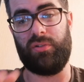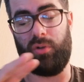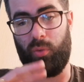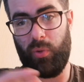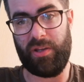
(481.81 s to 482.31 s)
So we've
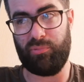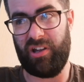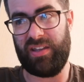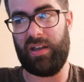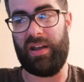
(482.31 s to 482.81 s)
got a week
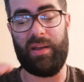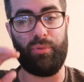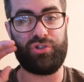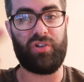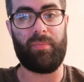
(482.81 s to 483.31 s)
break and then we're
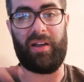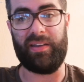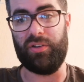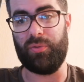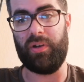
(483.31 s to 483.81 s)
straight back
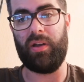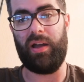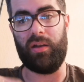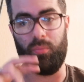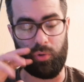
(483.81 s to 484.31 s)
into it.
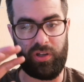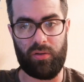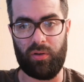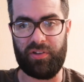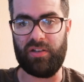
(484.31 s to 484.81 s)
And we'll keep
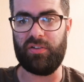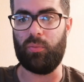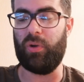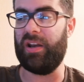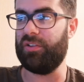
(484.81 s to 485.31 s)
you updated
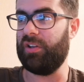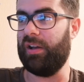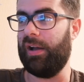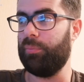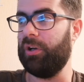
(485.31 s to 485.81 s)
on when that's going
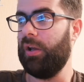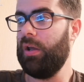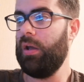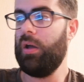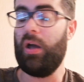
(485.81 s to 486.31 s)
to happen.
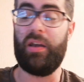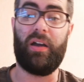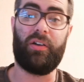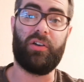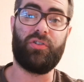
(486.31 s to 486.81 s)

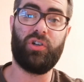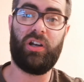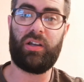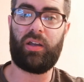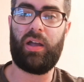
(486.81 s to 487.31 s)
Anyhow, guys, good
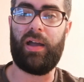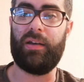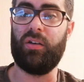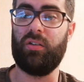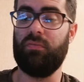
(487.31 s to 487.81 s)
luck.
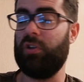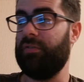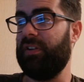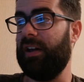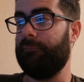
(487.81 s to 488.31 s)
And
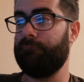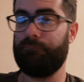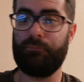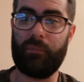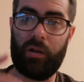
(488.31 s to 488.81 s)
don't forget,
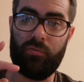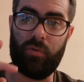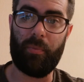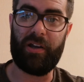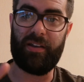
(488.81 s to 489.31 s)

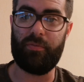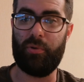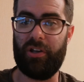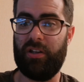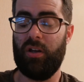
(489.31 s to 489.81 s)
remind
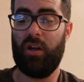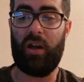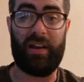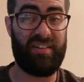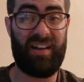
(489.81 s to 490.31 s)
everybody
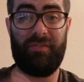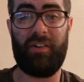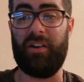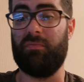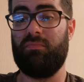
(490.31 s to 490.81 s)
and tell a
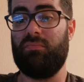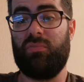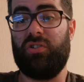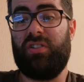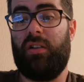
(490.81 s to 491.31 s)
friend.
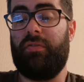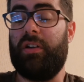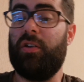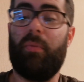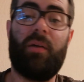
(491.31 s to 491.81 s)
Just tell a
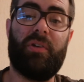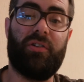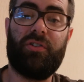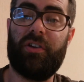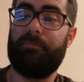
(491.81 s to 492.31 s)
friend who might be
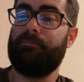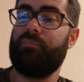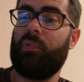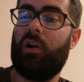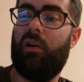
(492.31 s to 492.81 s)
interested.
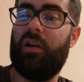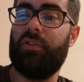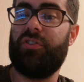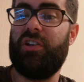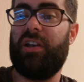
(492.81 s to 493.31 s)
All right,
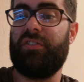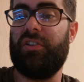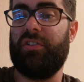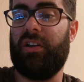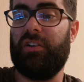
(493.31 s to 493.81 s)
we'll see you next
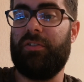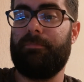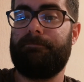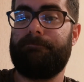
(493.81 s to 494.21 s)
season, guys.